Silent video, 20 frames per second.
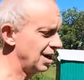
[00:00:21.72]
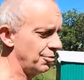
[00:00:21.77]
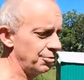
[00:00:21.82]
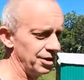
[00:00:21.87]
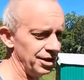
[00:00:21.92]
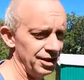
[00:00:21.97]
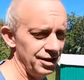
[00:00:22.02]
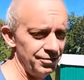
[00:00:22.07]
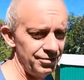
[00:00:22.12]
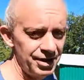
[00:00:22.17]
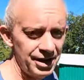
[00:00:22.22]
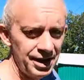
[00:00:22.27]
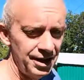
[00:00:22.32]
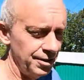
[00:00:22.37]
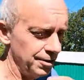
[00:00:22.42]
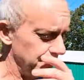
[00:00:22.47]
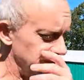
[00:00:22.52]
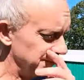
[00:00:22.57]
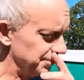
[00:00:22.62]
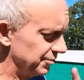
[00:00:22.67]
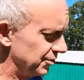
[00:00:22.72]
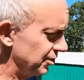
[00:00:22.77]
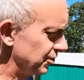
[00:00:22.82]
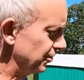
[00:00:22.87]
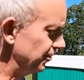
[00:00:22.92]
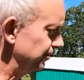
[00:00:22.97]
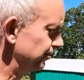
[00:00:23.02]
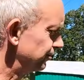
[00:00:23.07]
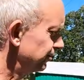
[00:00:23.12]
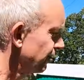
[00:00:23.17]
now we live here.
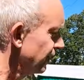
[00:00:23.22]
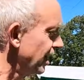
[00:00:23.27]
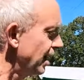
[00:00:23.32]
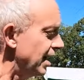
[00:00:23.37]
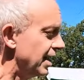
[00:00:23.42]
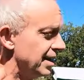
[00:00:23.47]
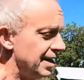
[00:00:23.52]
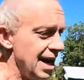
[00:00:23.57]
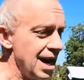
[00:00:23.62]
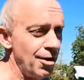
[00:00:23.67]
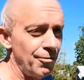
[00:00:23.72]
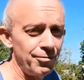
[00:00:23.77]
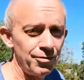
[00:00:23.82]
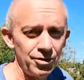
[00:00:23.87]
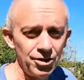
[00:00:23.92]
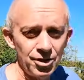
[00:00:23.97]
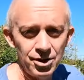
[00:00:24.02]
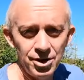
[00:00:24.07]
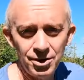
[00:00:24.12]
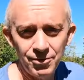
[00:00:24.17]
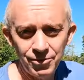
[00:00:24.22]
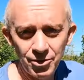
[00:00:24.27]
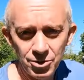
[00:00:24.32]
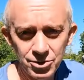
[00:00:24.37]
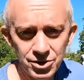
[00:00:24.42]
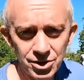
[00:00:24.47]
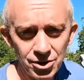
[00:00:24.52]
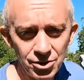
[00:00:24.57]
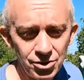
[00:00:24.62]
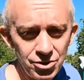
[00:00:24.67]
So now for the
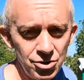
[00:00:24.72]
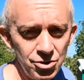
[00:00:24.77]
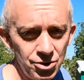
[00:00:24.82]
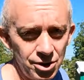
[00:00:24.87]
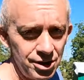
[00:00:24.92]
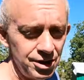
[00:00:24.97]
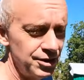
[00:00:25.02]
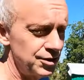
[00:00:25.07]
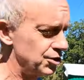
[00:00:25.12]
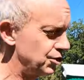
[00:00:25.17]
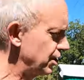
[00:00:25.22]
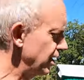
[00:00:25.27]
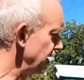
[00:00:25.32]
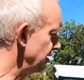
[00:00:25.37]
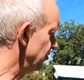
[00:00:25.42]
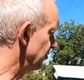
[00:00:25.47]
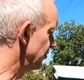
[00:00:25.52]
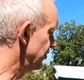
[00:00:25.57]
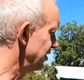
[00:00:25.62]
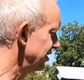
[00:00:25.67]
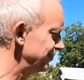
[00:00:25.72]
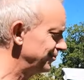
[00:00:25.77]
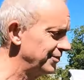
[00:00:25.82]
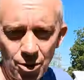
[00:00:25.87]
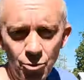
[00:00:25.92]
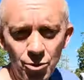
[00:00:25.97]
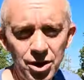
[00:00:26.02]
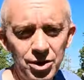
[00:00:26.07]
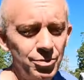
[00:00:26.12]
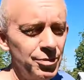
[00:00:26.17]
folks that are new to this channel,
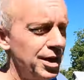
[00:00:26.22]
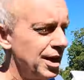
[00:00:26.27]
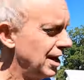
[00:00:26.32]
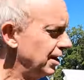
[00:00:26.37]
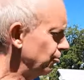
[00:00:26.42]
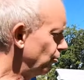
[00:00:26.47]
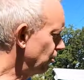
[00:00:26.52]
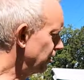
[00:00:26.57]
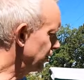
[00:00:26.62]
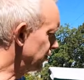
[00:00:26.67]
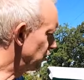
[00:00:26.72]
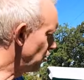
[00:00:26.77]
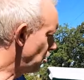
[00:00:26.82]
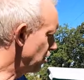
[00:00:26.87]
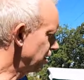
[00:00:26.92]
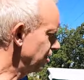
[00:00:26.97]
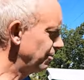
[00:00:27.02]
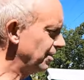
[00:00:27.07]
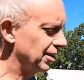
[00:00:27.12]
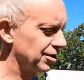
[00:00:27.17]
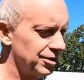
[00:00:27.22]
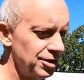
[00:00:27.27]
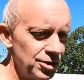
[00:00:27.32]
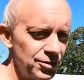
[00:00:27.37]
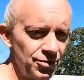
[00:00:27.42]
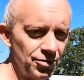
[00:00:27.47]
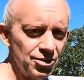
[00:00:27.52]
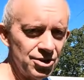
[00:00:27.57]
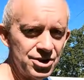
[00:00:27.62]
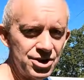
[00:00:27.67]
bear with me. I wanna talk about
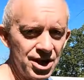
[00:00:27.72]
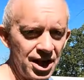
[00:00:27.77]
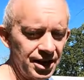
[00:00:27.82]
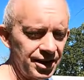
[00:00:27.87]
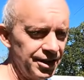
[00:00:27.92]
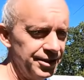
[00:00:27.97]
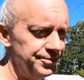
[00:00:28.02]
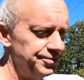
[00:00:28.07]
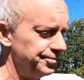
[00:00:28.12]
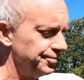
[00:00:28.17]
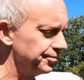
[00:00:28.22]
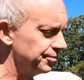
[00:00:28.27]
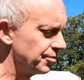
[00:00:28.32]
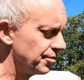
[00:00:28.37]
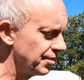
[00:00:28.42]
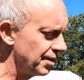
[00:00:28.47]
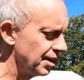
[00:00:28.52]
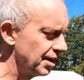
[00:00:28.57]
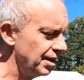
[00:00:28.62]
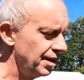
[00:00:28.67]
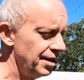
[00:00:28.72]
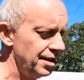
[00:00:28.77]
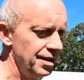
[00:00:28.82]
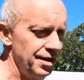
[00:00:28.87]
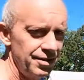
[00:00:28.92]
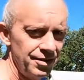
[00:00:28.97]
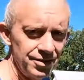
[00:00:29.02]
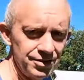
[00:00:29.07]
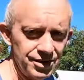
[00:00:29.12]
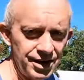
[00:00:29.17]
this for a second
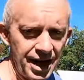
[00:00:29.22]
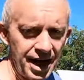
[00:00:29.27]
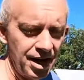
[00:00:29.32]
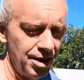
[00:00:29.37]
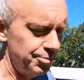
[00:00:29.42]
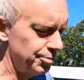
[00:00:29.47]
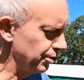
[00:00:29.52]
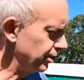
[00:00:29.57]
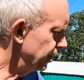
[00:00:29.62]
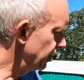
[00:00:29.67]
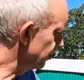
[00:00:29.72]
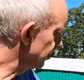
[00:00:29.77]
this camper